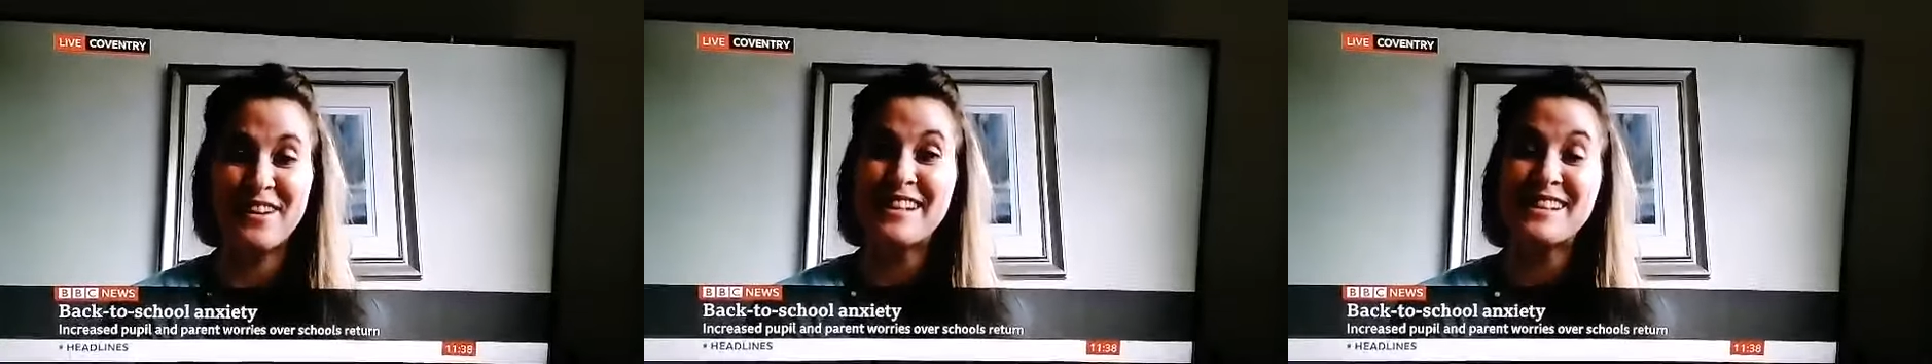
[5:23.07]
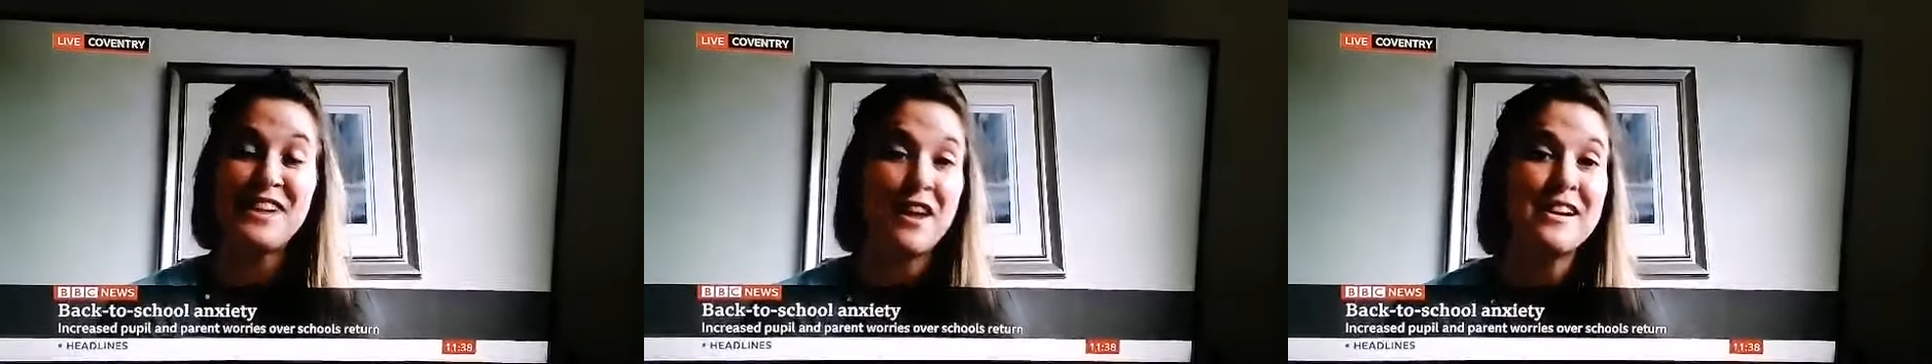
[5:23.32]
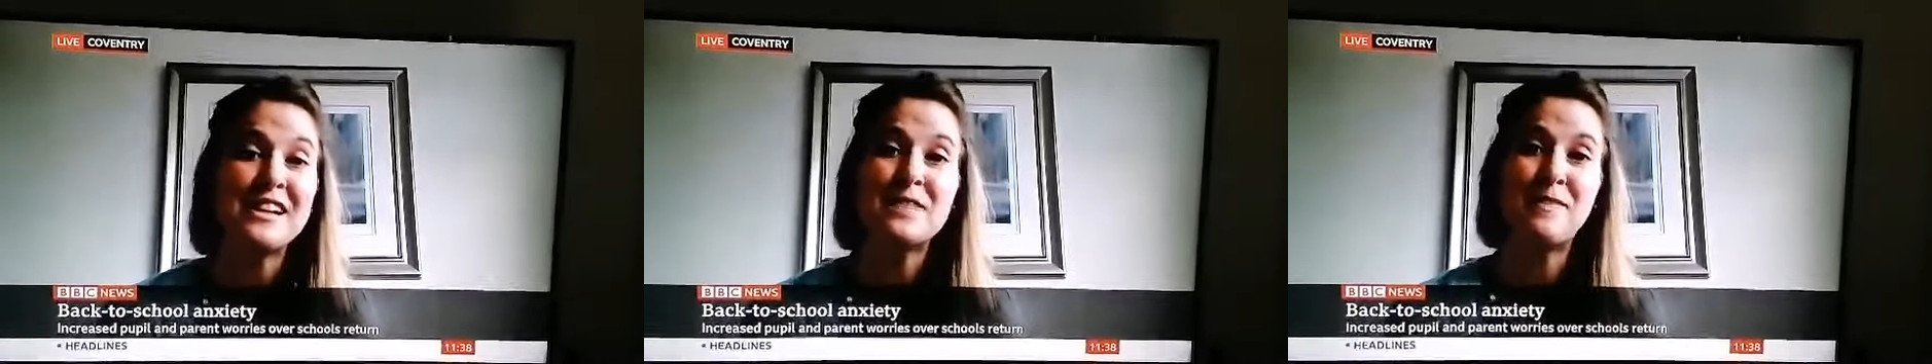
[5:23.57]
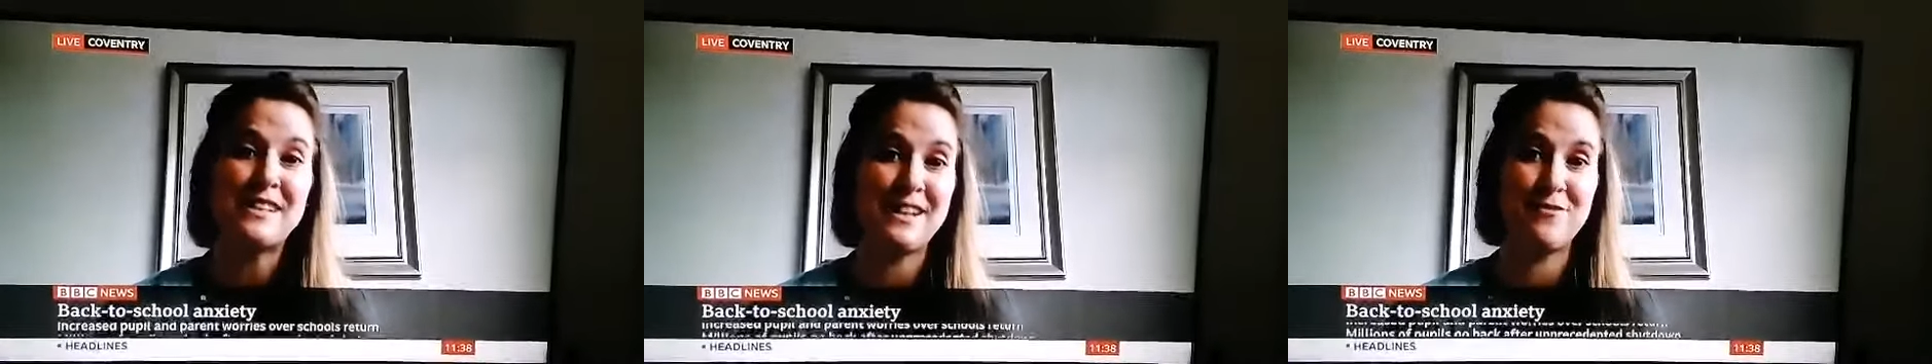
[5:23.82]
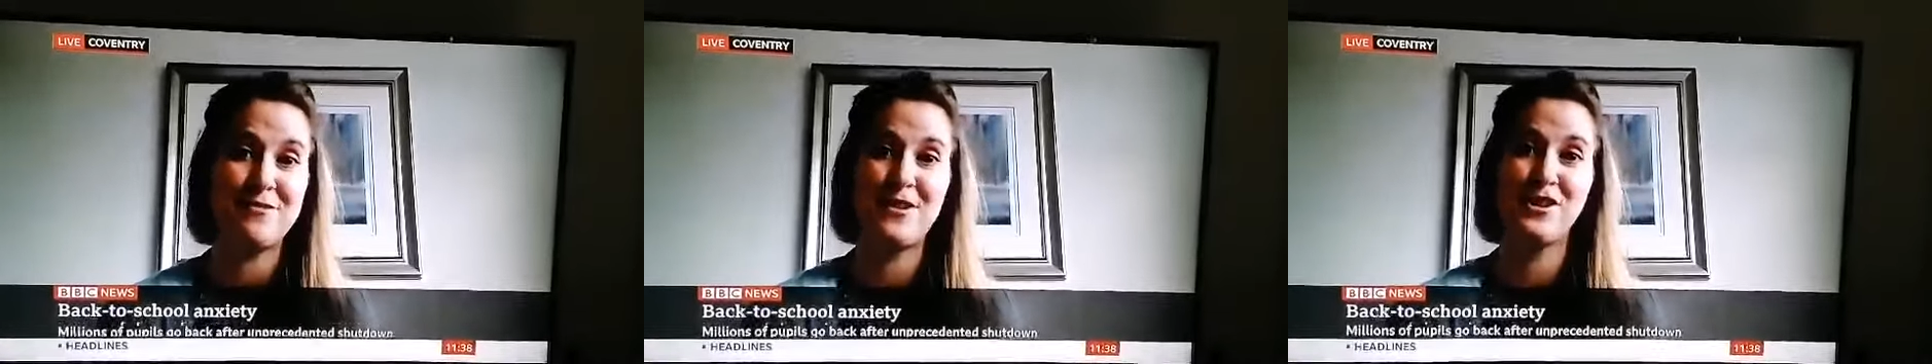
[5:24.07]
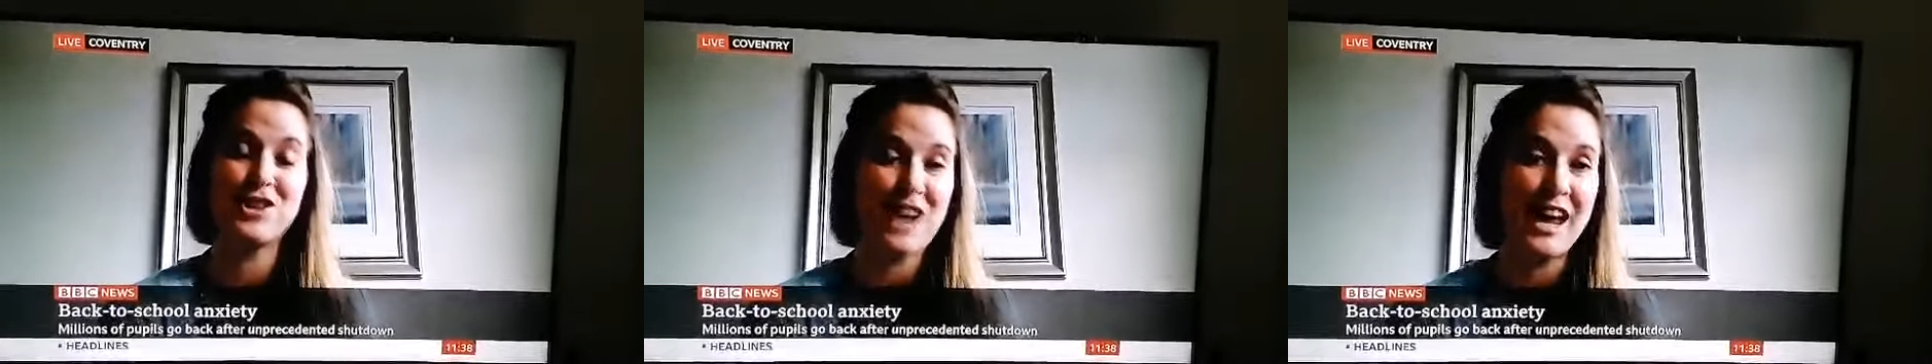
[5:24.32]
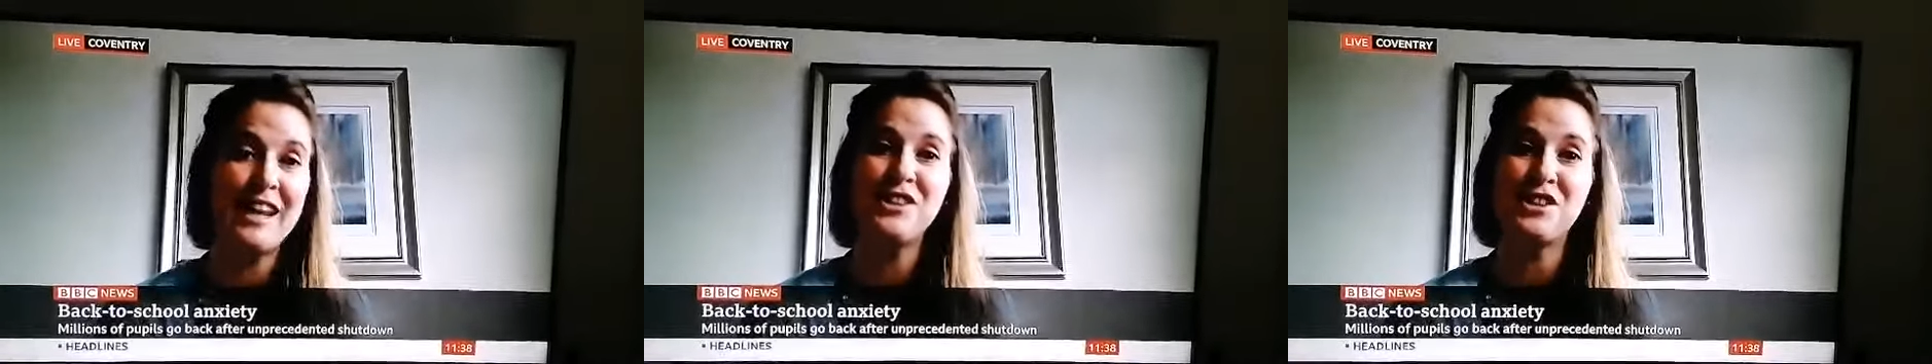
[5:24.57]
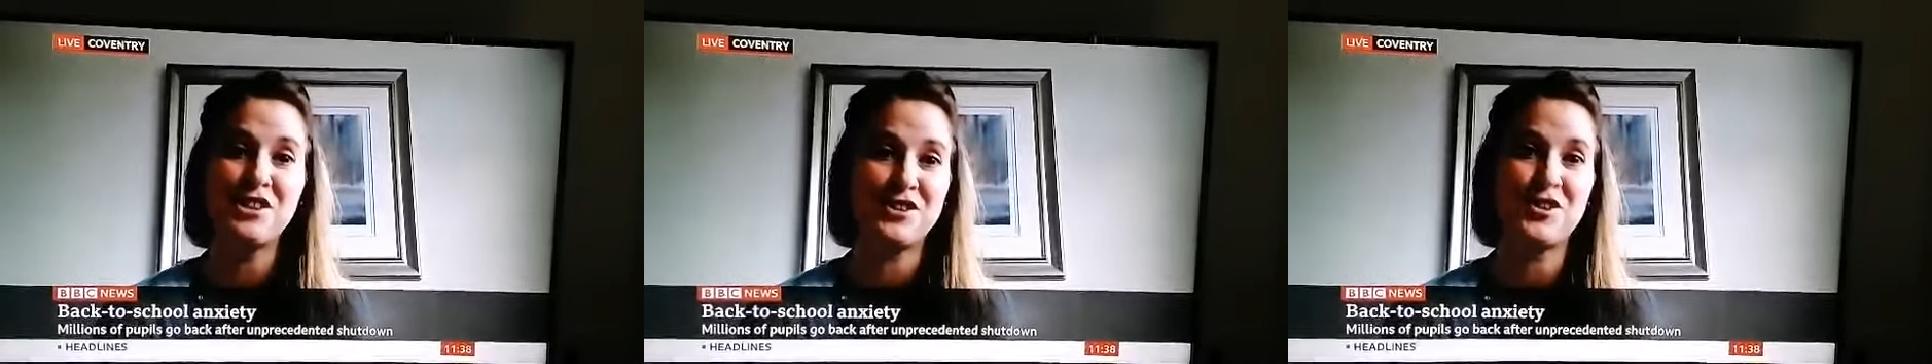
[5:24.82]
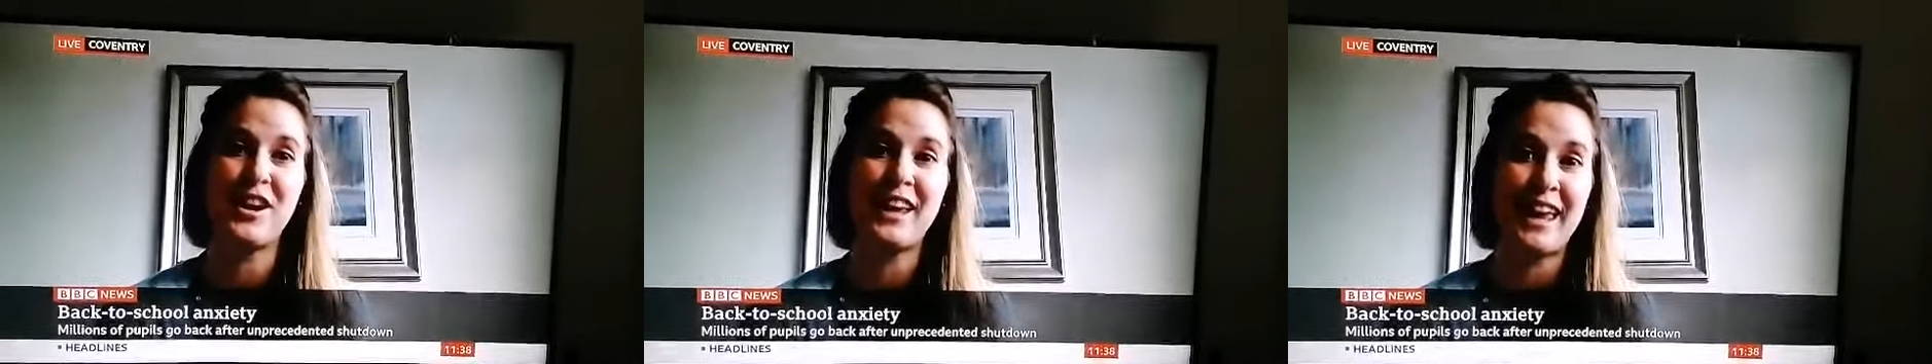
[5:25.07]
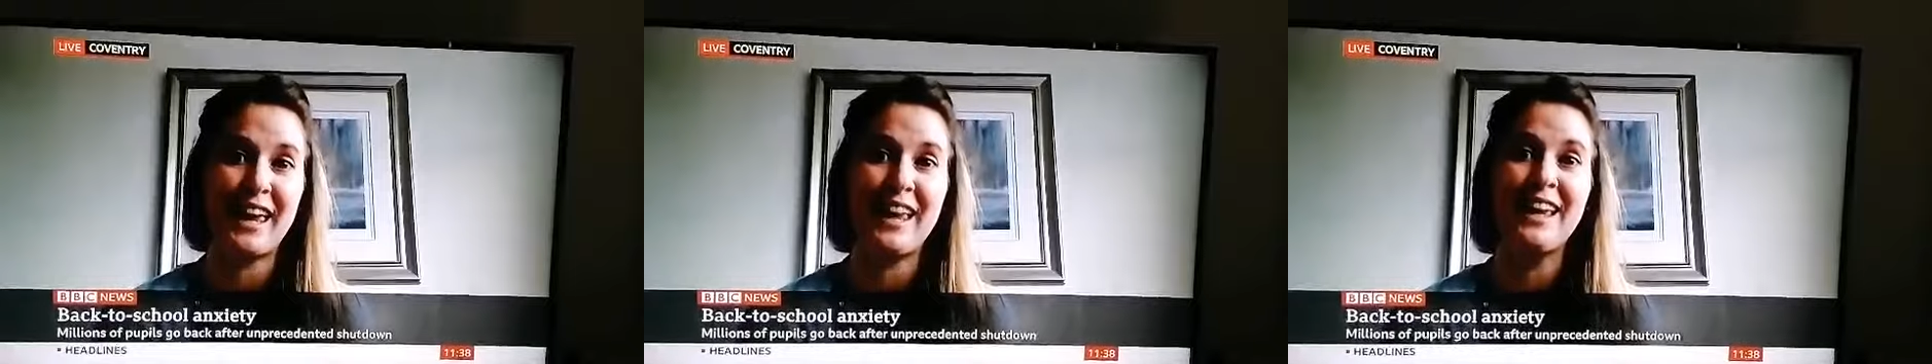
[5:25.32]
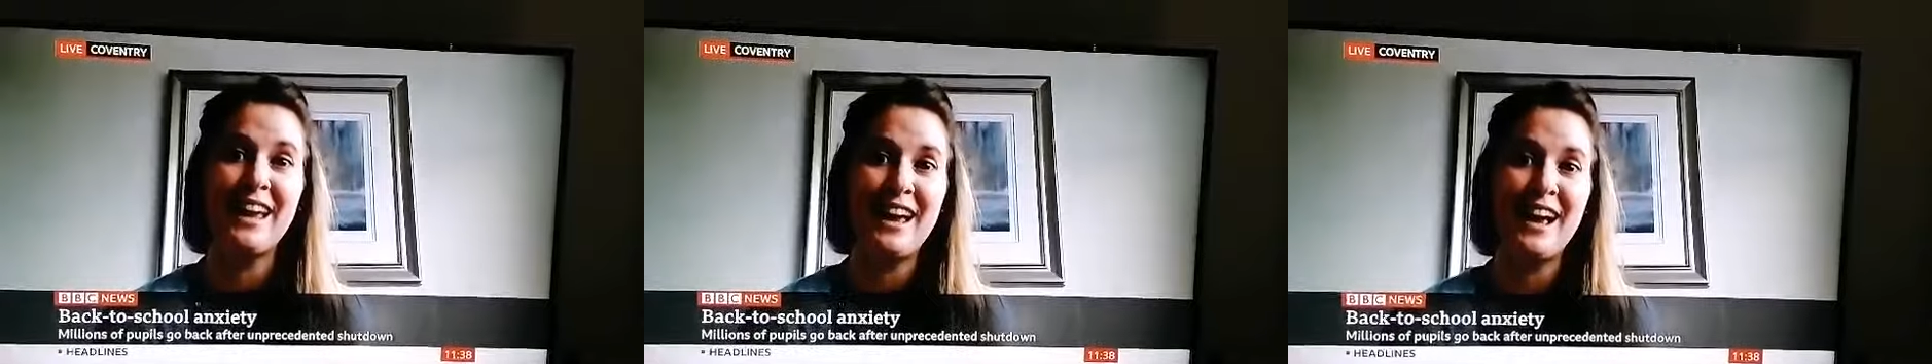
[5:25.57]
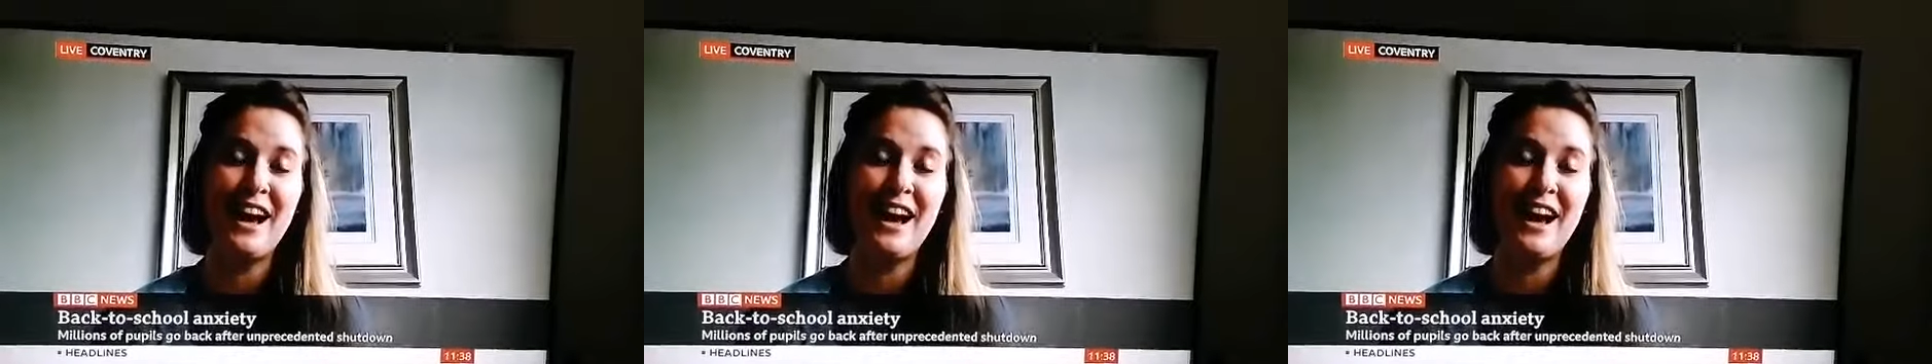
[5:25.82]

It's going to be different. Change is tricky.